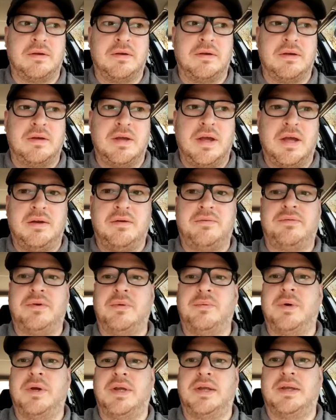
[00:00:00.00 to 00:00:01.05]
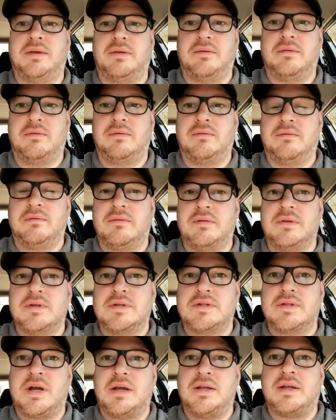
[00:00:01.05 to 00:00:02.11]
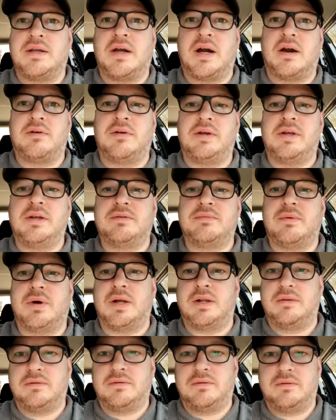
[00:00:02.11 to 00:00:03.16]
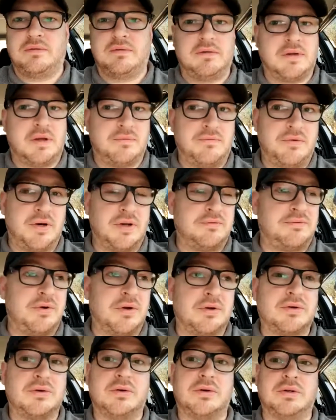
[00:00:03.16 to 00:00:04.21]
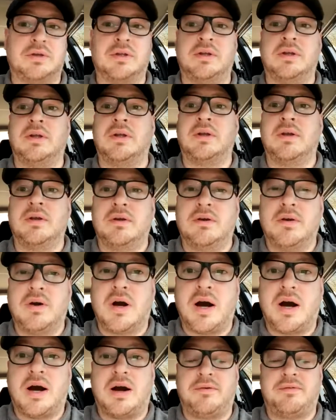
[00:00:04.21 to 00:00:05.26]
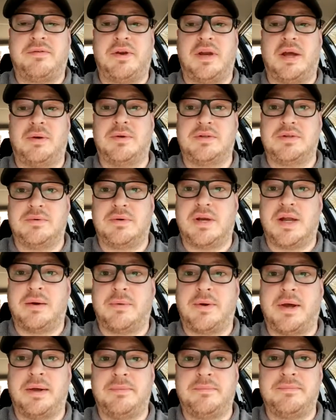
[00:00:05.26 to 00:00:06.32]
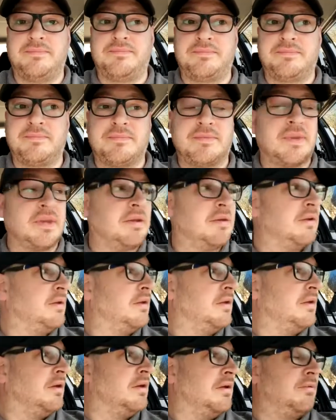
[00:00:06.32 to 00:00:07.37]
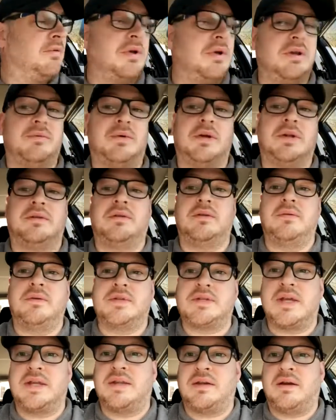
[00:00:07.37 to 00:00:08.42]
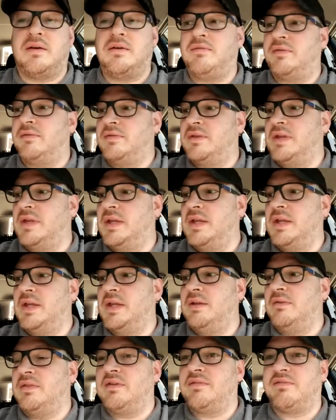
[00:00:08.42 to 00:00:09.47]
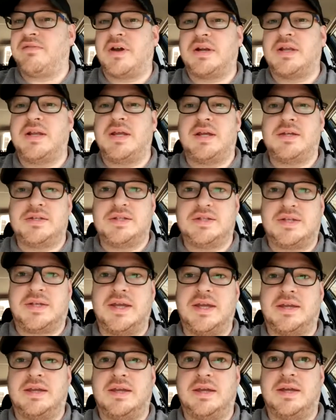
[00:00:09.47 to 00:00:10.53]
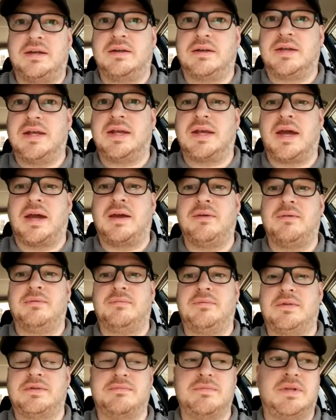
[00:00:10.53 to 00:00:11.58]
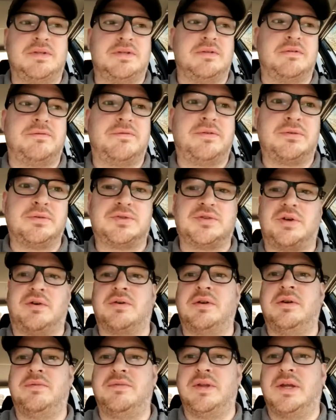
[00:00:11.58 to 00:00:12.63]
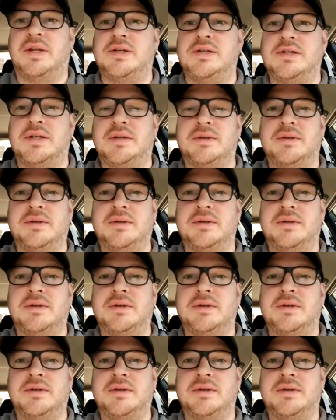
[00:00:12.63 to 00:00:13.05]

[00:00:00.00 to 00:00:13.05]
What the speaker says: Every week, start your car at least once and run it for a good half an hour to an hour. What you want to do is get the fan of the engine to kick in and kick out, which means the full cycle of the engine,